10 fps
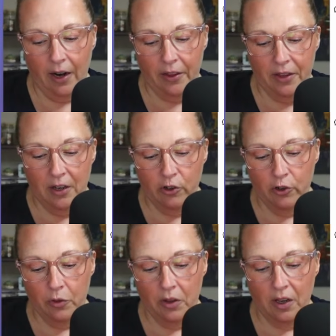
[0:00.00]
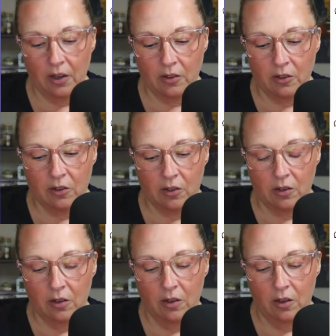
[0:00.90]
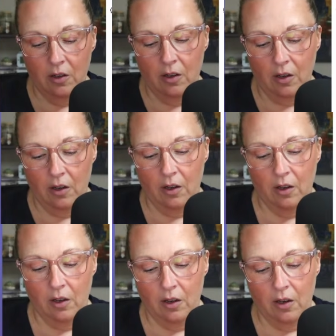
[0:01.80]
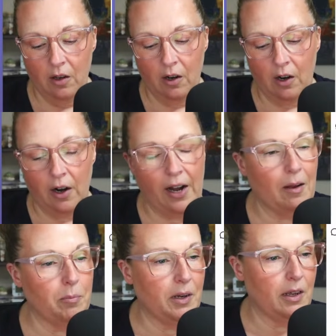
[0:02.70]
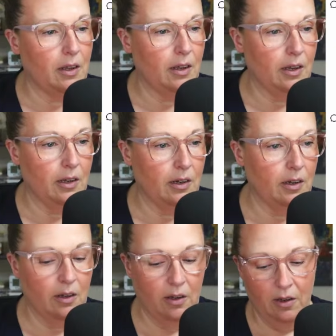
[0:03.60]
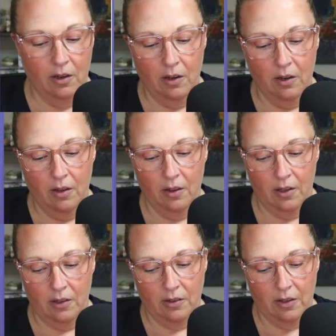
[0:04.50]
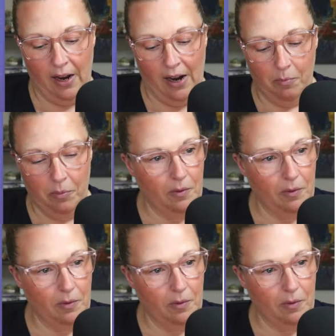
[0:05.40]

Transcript: I think two things are happening in this app.